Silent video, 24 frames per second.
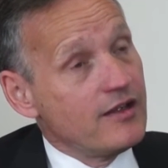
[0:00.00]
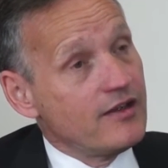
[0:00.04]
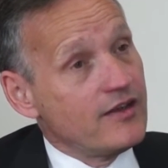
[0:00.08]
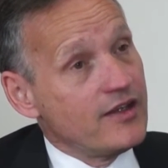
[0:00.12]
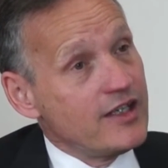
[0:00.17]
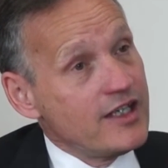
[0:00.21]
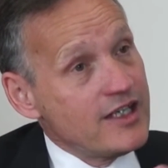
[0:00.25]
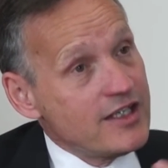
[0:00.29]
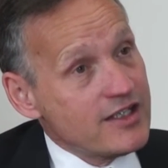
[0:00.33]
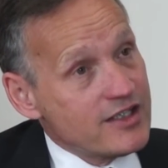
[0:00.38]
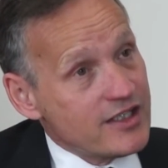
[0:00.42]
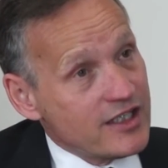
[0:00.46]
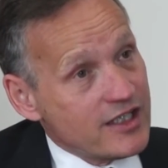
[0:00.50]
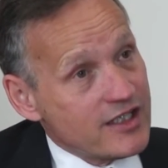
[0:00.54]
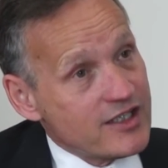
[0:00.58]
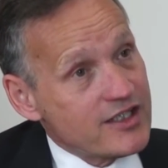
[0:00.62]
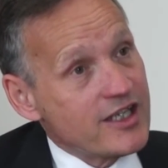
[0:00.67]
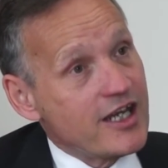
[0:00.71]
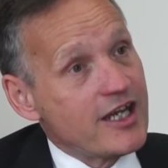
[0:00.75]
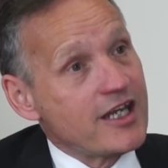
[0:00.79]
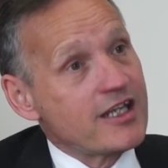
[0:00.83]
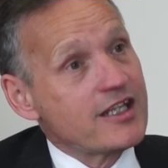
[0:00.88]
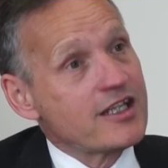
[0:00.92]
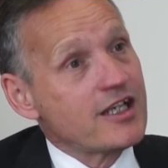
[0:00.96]
These things
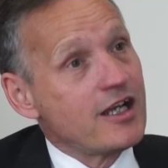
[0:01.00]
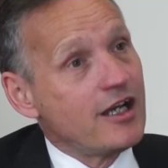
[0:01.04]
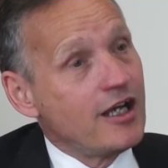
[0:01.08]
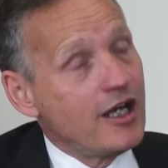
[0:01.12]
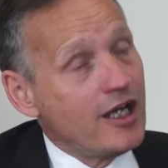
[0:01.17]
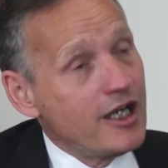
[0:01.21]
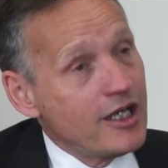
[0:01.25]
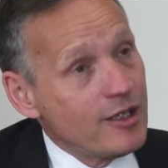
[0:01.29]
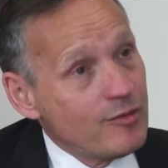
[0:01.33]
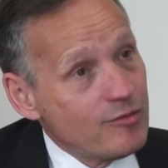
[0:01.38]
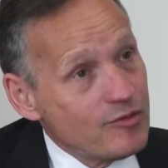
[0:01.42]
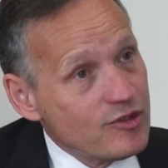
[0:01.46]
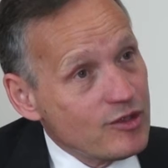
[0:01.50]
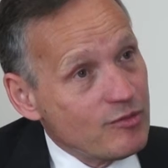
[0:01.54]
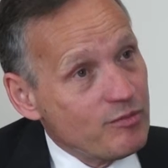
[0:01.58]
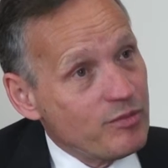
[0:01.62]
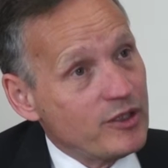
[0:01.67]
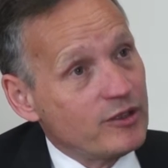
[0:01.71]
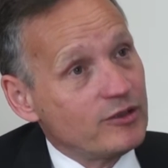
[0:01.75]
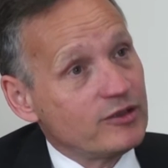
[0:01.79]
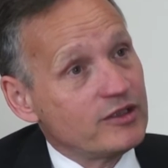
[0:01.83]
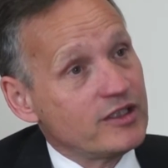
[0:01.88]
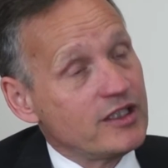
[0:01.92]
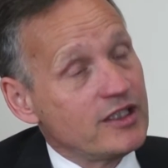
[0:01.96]
take time to
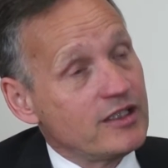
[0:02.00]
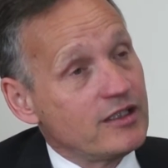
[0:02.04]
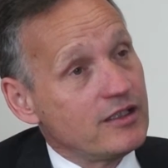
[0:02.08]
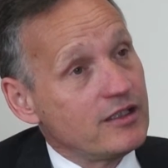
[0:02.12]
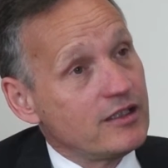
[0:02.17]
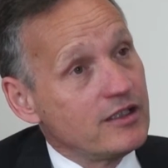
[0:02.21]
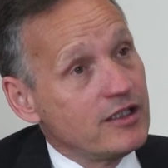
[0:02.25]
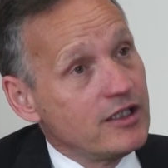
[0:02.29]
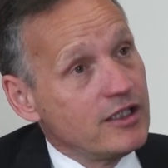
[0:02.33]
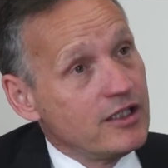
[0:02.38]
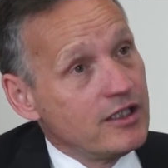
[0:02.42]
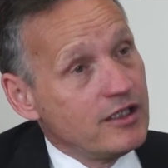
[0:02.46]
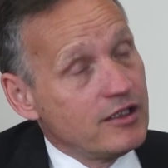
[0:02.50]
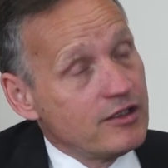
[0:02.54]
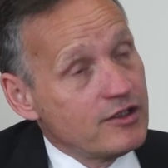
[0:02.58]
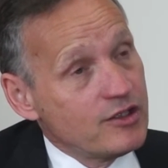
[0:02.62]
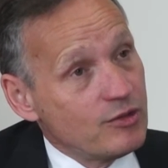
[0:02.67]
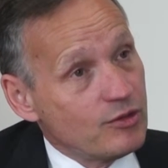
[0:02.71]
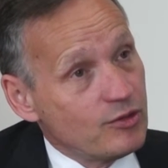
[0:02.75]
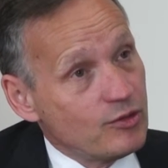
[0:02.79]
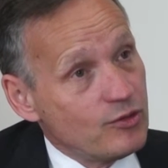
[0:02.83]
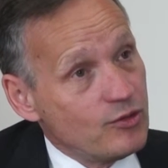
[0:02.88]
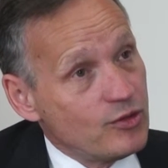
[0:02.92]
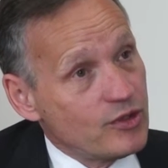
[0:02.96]
build in
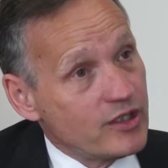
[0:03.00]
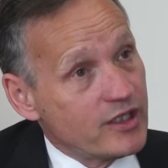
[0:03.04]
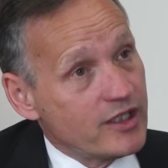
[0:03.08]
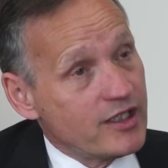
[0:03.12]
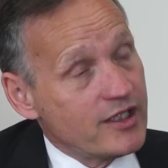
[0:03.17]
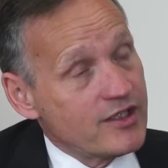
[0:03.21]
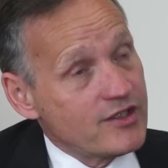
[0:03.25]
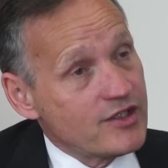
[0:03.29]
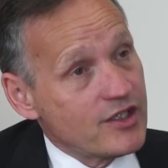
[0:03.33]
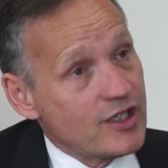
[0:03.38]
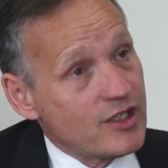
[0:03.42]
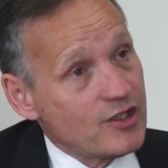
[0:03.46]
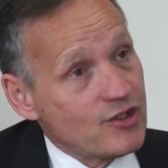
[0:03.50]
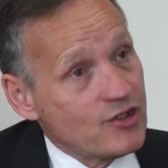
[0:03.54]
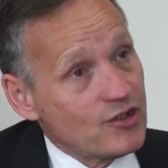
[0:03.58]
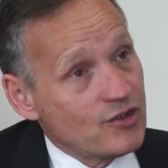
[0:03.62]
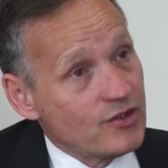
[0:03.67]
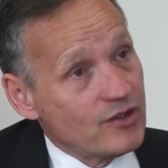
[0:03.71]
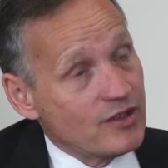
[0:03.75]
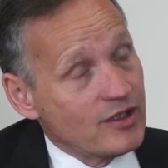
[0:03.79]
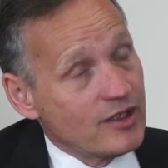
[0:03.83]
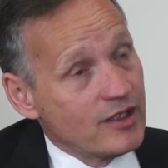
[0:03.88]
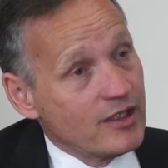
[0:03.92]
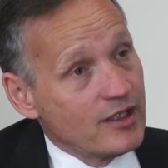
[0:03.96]
to an
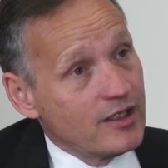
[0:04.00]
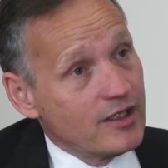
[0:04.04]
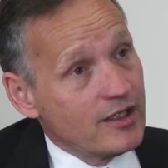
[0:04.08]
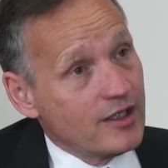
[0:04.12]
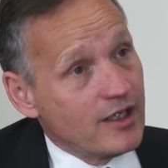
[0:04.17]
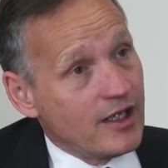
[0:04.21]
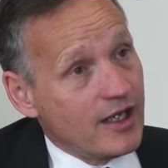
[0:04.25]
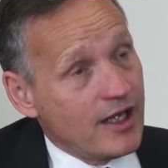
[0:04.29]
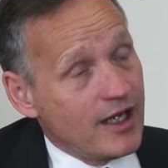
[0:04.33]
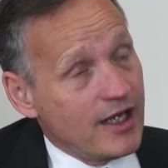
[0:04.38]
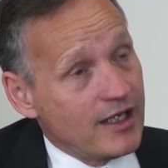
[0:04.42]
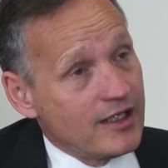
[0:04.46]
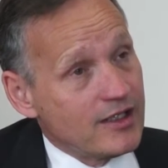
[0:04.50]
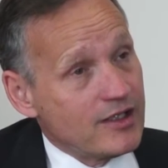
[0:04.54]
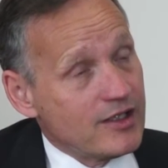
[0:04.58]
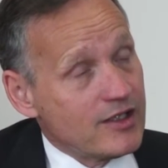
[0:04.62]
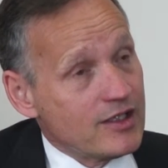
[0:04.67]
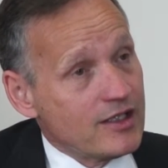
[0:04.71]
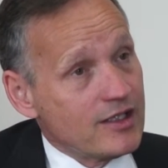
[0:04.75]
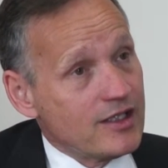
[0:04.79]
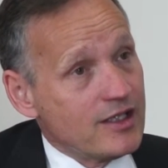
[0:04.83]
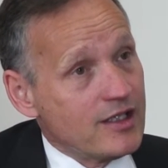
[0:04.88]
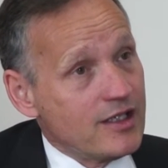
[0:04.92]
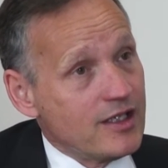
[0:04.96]
organisation,
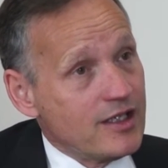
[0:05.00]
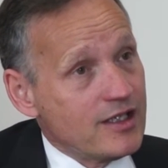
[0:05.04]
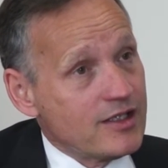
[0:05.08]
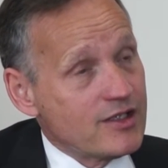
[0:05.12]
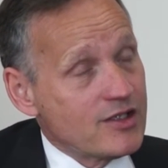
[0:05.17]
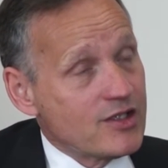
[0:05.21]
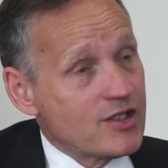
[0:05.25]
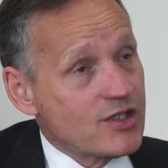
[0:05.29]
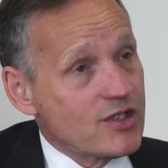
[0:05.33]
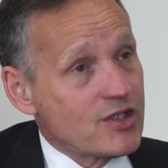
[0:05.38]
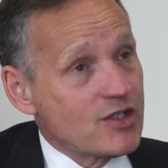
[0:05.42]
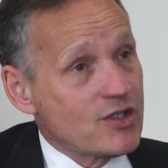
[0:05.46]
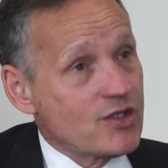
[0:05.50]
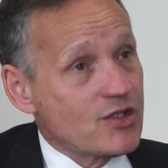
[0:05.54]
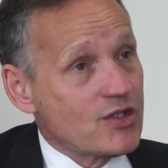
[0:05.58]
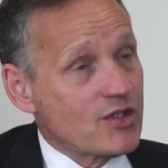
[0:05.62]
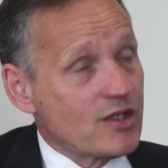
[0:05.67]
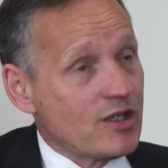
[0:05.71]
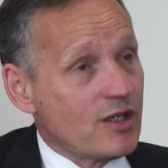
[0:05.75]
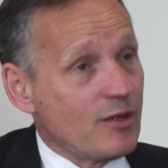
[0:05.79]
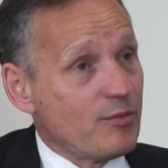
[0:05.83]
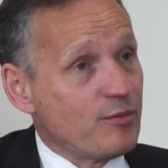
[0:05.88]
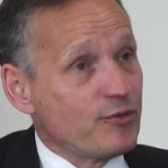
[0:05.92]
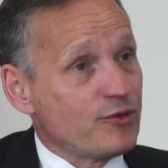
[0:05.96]
and it's
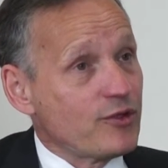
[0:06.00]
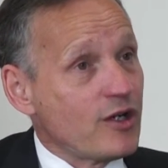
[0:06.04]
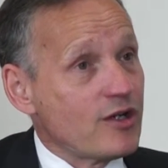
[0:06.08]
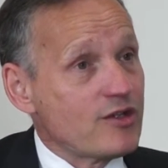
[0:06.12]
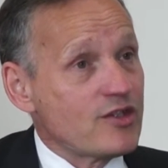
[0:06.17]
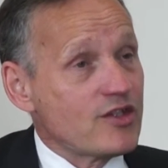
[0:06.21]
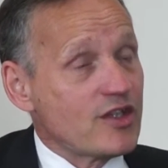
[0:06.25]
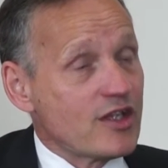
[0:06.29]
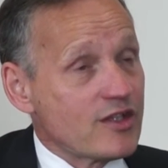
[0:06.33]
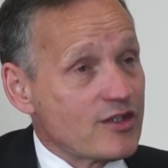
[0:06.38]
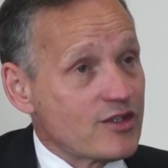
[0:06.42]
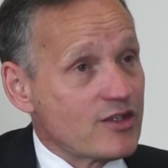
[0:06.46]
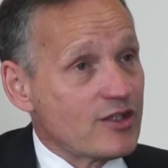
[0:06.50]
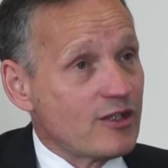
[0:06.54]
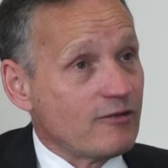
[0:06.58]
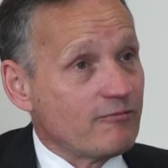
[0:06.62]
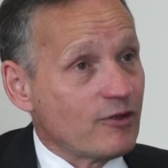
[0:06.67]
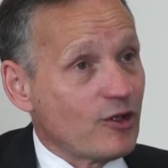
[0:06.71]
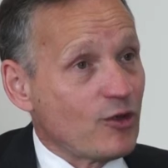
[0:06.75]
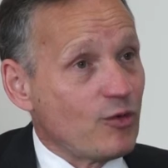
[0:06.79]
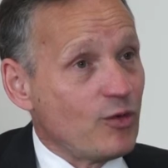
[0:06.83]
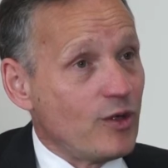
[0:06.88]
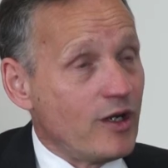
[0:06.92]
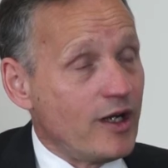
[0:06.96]
a process that
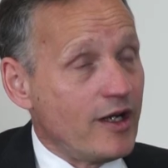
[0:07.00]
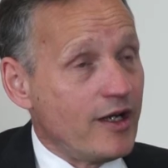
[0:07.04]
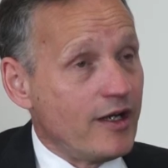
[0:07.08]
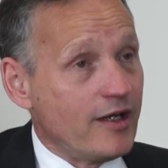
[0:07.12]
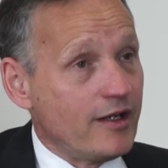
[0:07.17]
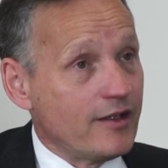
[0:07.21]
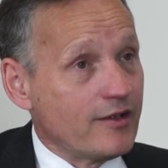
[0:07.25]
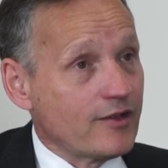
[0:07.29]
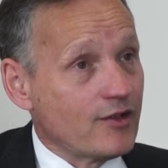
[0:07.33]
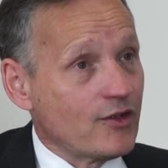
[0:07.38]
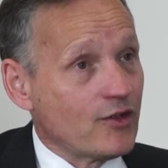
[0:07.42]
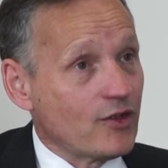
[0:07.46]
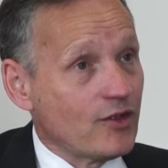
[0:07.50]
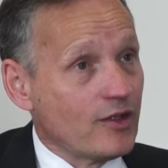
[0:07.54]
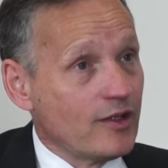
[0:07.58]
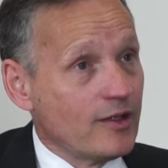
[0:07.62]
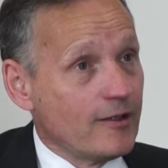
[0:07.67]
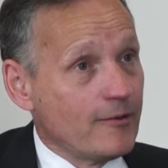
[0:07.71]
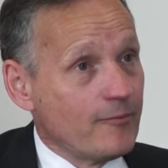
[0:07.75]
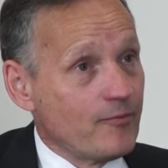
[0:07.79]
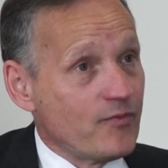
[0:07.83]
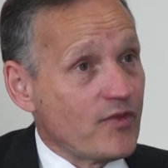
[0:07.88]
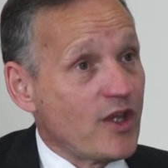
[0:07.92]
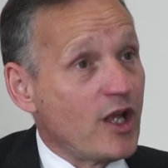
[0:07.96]
requires
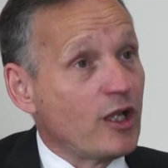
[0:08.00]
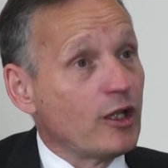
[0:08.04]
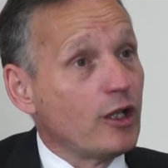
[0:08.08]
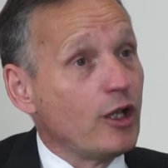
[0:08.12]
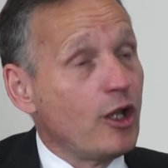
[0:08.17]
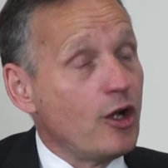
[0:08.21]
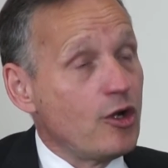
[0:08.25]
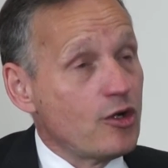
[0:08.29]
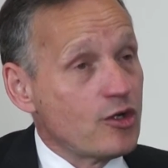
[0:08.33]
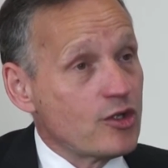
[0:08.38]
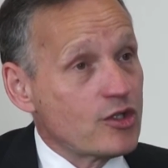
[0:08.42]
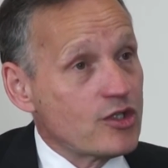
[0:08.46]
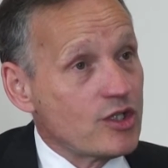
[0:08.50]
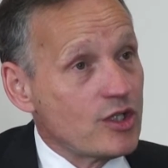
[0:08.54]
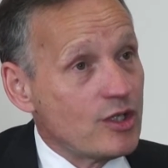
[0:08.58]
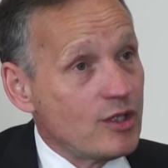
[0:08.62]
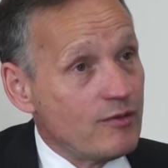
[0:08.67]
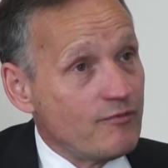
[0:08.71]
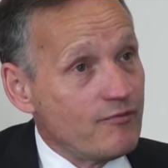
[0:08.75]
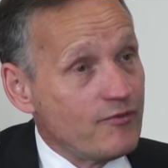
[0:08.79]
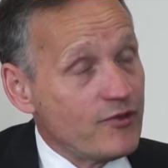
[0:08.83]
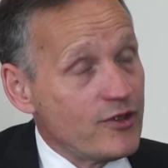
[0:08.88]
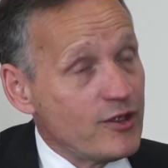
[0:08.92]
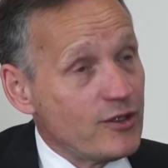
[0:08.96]
a
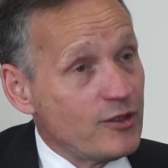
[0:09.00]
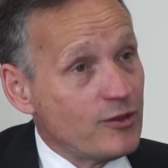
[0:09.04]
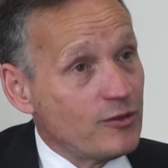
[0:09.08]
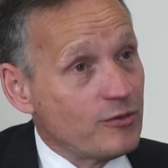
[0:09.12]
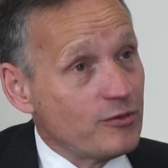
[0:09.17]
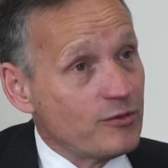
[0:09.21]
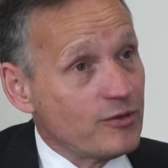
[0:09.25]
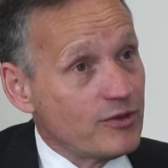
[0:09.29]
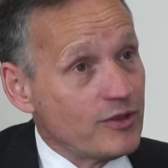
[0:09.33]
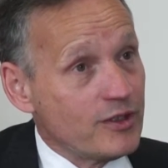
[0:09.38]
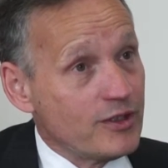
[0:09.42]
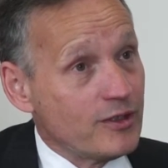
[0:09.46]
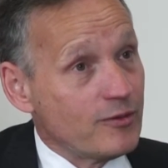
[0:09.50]
long-term view.